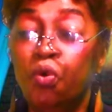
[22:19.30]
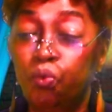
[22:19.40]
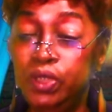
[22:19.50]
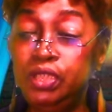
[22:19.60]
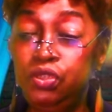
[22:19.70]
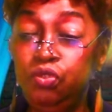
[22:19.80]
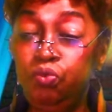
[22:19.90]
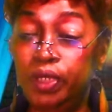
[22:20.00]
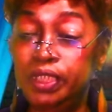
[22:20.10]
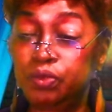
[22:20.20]
We too
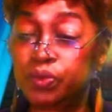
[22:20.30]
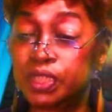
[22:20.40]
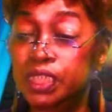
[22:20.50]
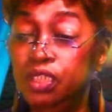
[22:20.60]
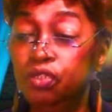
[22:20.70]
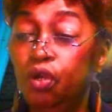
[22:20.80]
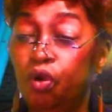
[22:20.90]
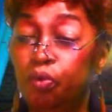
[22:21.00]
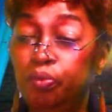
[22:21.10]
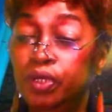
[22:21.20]
wait with eager
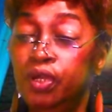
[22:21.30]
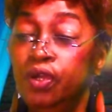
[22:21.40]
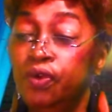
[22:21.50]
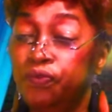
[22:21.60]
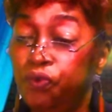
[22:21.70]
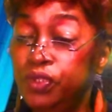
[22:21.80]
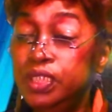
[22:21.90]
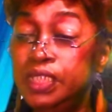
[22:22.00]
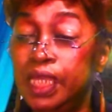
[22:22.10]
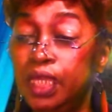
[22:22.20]
hope for the
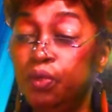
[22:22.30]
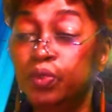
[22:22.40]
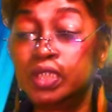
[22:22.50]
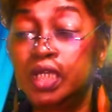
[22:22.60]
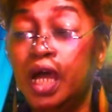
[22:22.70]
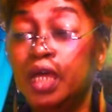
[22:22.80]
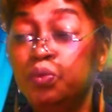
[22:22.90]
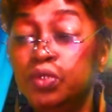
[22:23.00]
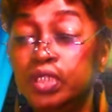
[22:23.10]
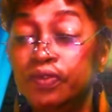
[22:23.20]
day when God
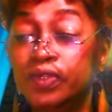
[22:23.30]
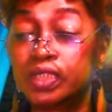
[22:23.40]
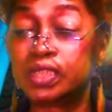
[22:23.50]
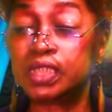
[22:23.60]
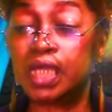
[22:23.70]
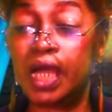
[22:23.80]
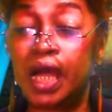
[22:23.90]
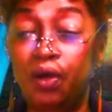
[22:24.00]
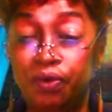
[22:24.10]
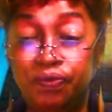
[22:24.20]
will give us
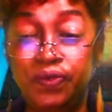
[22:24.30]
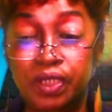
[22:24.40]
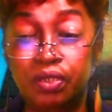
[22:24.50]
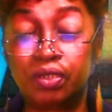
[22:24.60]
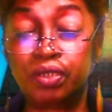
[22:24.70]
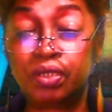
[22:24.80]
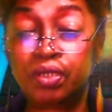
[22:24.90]
our full